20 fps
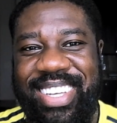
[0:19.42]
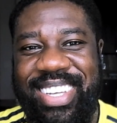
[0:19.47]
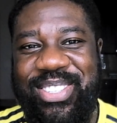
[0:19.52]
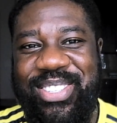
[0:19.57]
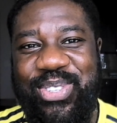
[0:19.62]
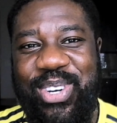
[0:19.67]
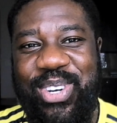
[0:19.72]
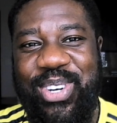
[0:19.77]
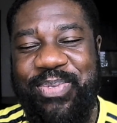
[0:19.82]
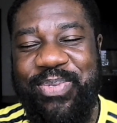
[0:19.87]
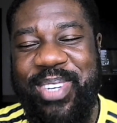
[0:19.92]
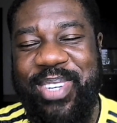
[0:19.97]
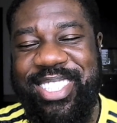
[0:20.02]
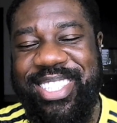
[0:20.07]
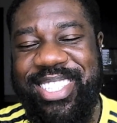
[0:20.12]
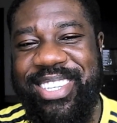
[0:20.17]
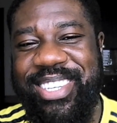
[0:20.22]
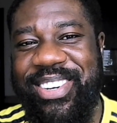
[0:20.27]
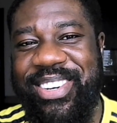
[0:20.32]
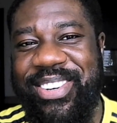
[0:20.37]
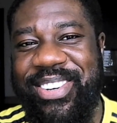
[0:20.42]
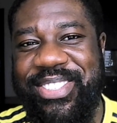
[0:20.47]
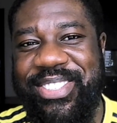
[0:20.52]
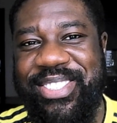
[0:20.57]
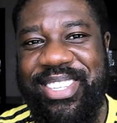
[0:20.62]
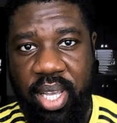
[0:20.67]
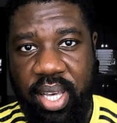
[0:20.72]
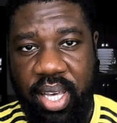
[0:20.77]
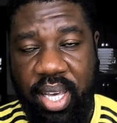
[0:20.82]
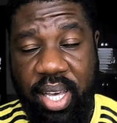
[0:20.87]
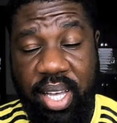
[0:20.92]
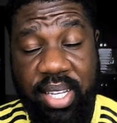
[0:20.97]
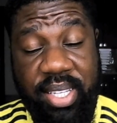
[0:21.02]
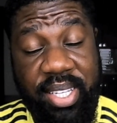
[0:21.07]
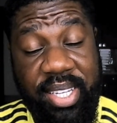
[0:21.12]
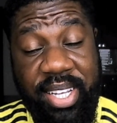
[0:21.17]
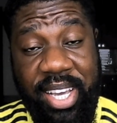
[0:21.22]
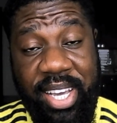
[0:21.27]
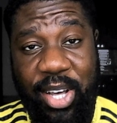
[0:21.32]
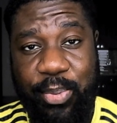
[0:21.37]
12 months ago.
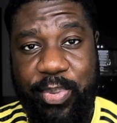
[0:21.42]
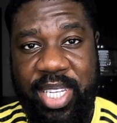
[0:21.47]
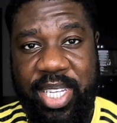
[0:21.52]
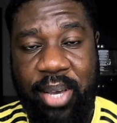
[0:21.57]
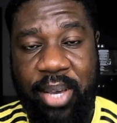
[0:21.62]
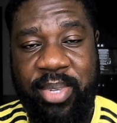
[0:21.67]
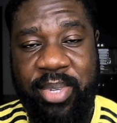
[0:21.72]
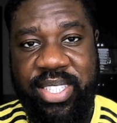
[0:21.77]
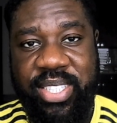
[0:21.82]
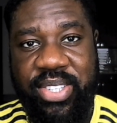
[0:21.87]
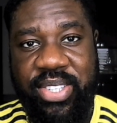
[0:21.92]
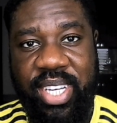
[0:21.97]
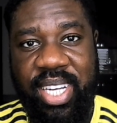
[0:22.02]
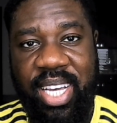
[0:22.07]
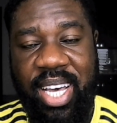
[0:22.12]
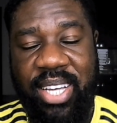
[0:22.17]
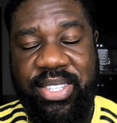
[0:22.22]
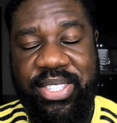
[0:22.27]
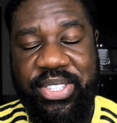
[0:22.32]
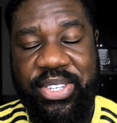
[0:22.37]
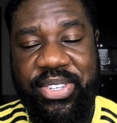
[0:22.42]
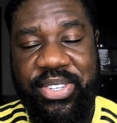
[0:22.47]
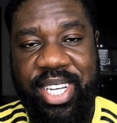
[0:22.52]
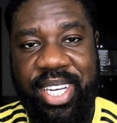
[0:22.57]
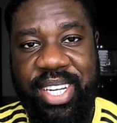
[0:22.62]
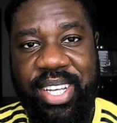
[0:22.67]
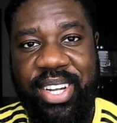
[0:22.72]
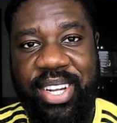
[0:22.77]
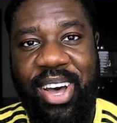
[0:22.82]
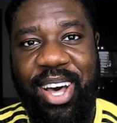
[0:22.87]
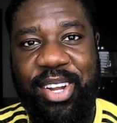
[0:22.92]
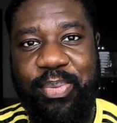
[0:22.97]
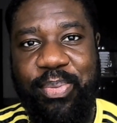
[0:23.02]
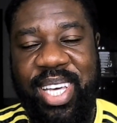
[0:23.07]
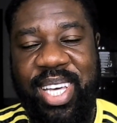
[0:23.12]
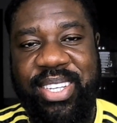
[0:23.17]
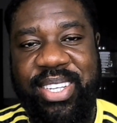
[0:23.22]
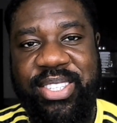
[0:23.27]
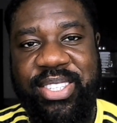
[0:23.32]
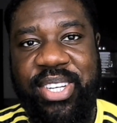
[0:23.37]
Today, I'll be demonstrating how to create an
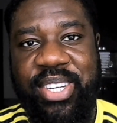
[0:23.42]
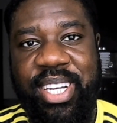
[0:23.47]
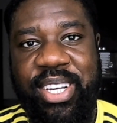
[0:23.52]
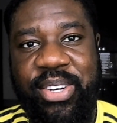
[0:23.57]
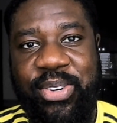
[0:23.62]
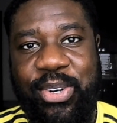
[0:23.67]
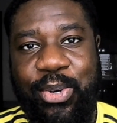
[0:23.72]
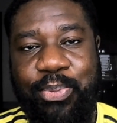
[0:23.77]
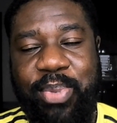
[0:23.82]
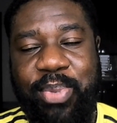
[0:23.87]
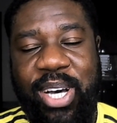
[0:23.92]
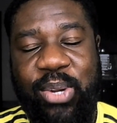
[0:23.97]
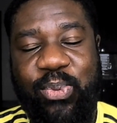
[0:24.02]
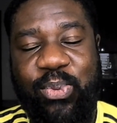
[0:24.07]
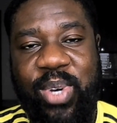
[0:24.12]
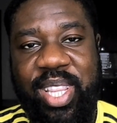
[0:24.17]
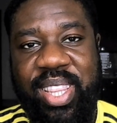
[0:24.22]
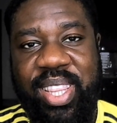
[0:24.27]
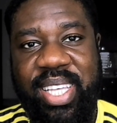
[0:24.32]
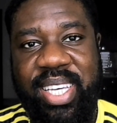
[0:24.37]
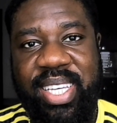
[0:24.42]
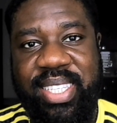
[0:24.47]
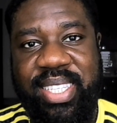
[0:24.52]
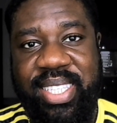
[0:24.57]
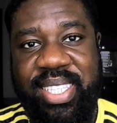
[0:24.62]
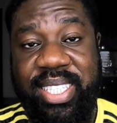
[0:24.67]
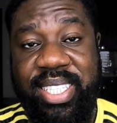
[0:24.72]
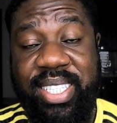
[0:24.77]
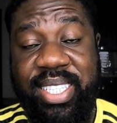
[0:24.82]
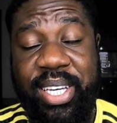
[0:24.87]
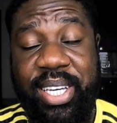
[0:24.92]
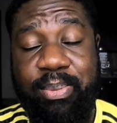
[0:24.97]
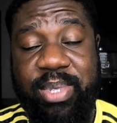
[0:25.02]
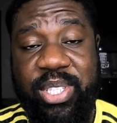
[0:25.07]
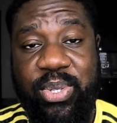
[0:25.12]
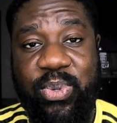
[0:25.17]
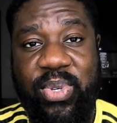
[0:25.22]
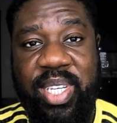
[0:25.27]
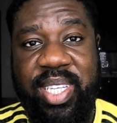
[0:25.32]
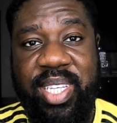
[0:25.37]
automated trading robot with the TTM
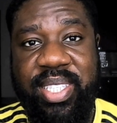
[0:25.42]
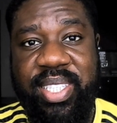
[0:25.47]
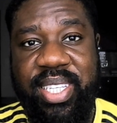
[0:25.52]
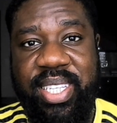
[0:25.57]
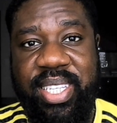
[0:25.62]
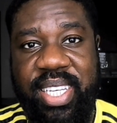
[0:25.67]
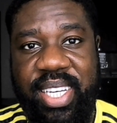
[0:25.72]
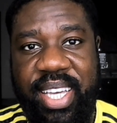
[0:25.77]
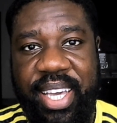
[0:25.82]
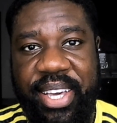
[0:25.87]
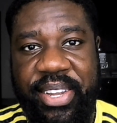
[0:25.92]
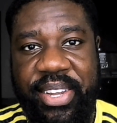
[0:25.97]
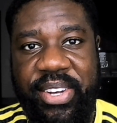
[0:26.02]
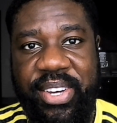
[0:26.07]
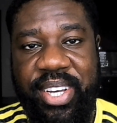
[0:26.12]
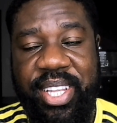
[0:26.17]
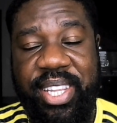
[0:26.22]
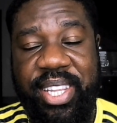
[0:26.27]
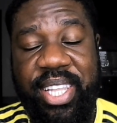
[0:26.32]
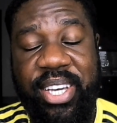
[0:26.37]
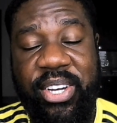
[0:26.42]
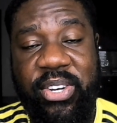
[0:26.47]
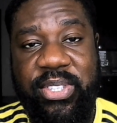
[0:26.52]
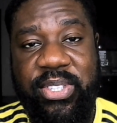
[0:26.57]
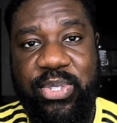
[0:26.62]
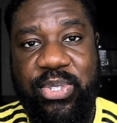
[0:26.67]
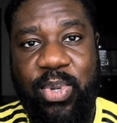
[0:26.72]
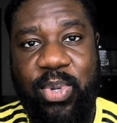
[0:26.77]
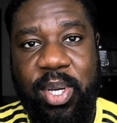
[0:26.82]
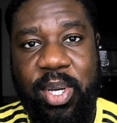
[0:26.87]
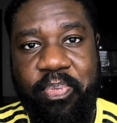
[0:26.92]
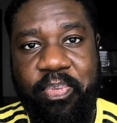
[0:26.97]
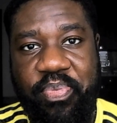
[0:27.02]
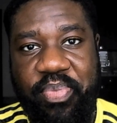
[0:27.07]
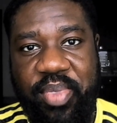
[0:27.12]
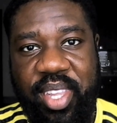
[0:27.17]
squeeze indicator in Thinkorswim.